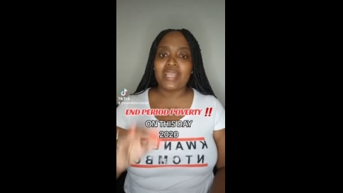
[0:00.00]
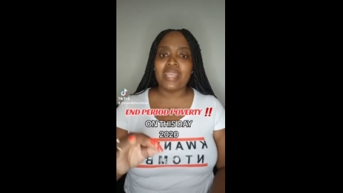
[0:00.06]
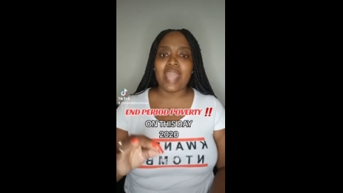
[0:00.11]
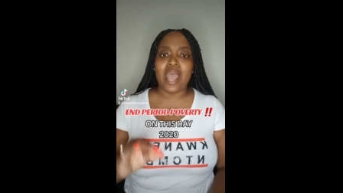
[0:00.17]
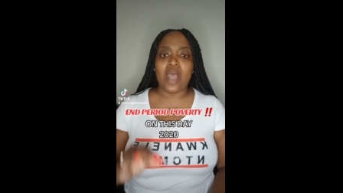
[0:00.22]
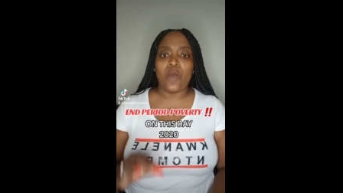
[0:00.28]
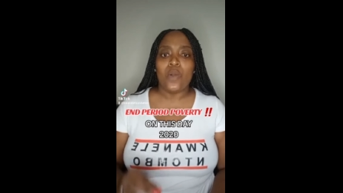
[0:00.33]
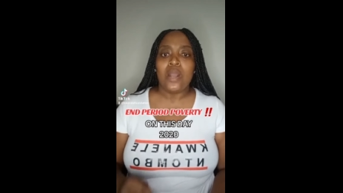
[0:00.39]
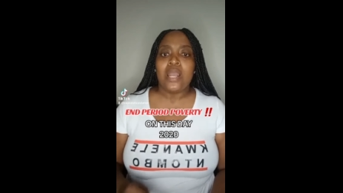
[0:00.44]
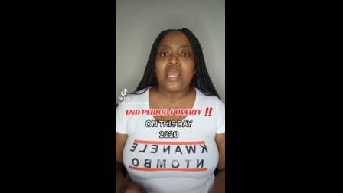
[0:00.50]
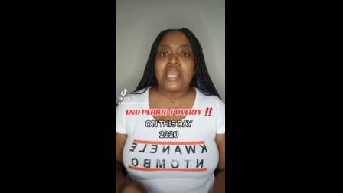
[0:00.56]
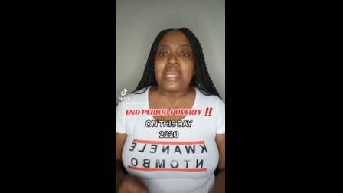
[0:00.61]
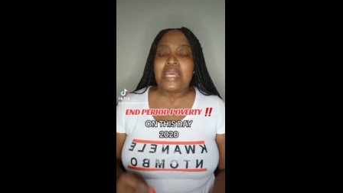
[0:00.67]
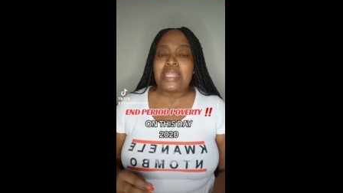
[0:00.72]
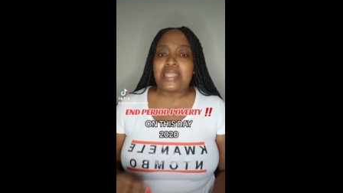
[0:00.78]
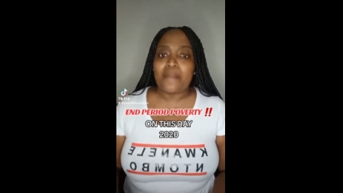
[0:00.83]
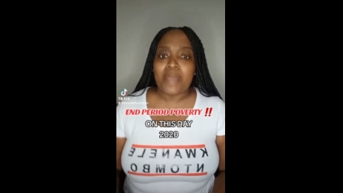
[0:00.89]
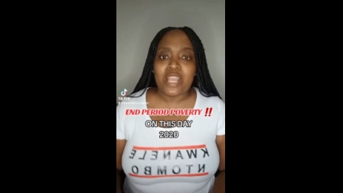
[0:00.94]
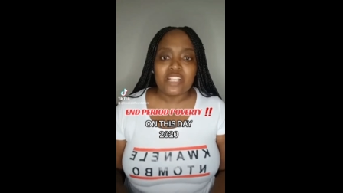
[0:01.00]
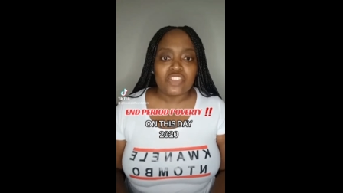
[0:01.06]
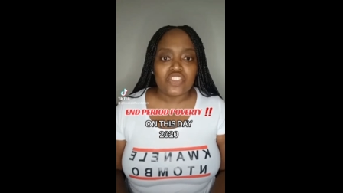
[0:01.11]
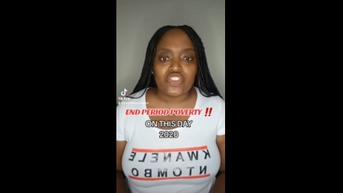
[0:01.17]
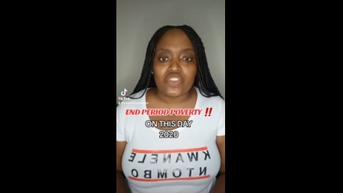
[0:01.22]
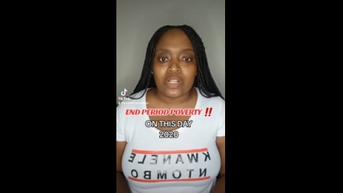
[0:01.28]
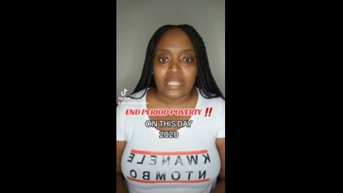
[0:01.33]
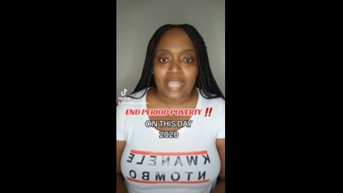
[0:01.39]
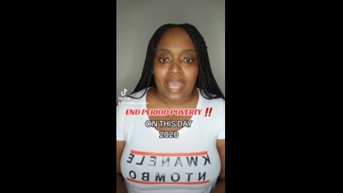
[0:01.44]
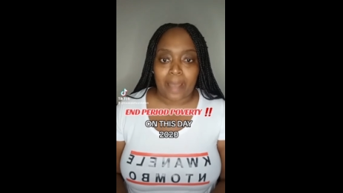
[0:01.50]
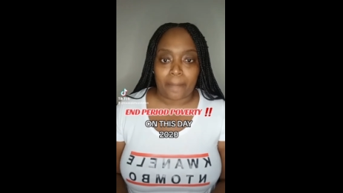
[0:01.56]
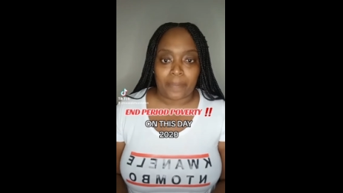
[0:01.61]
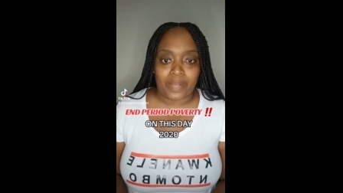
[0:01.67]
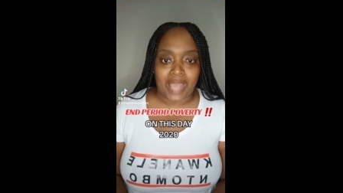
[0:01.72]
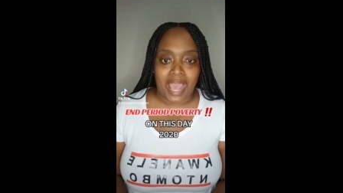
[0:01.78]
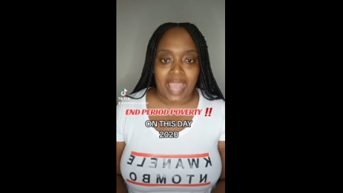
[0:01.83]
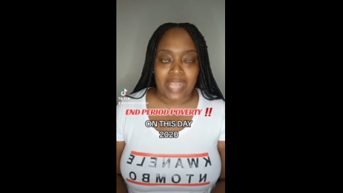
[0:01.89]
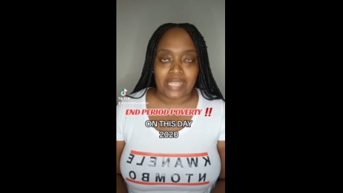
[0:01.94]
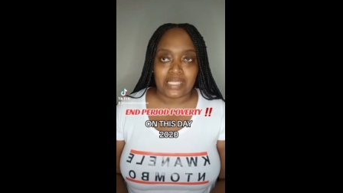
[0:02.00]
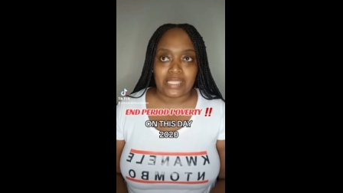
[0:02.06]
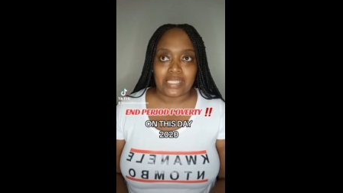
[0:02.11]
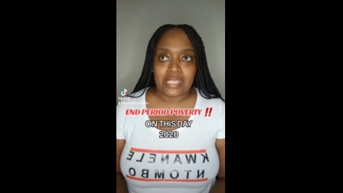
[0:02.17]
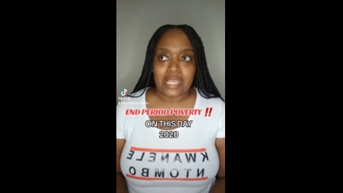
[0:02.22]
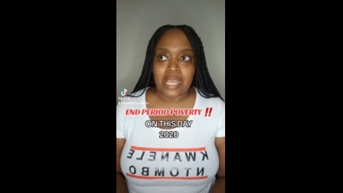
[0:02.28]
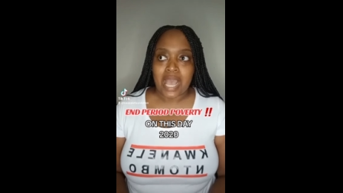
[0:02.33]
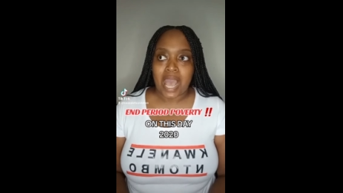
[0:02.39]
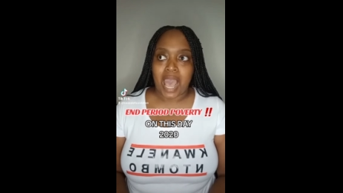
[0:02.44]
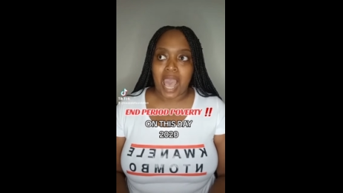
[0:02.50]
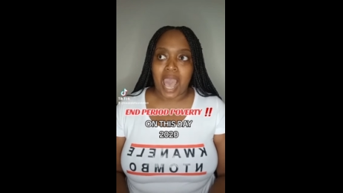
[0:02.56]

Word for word: Now, the menstrual cup, guys,